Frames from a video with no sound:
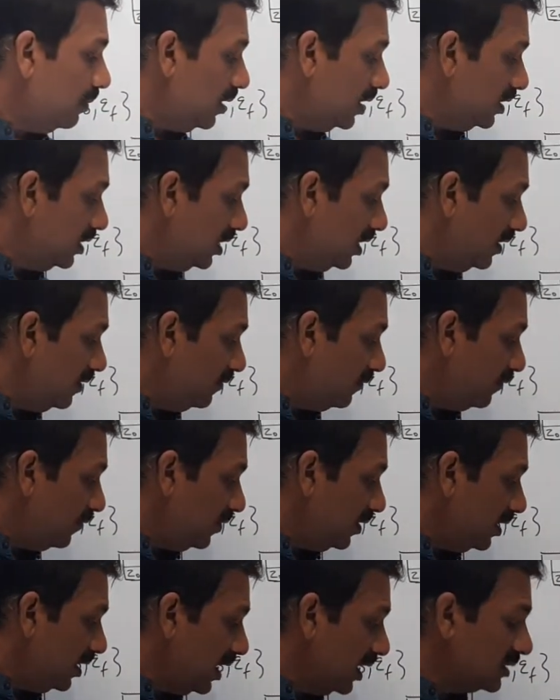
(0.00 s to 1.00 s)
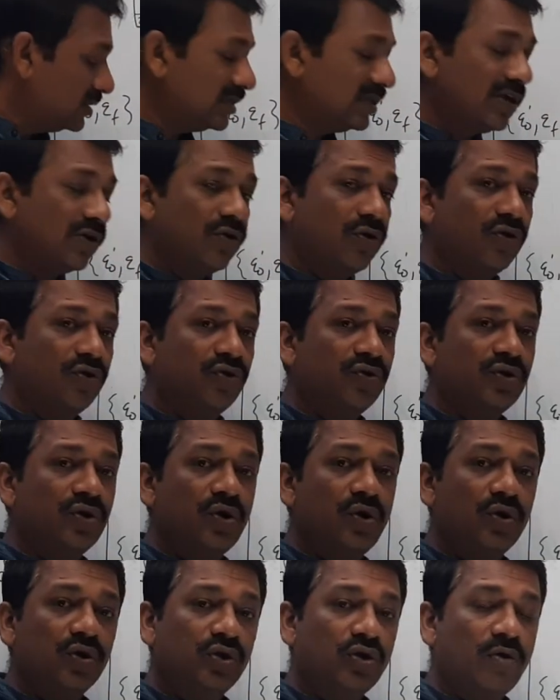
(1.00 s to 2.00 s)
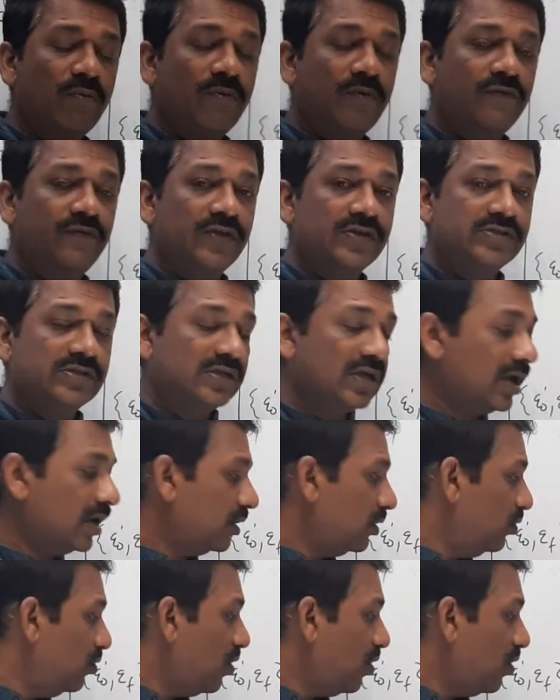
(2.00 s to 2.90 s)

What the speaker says: But if x0 on top of the stack,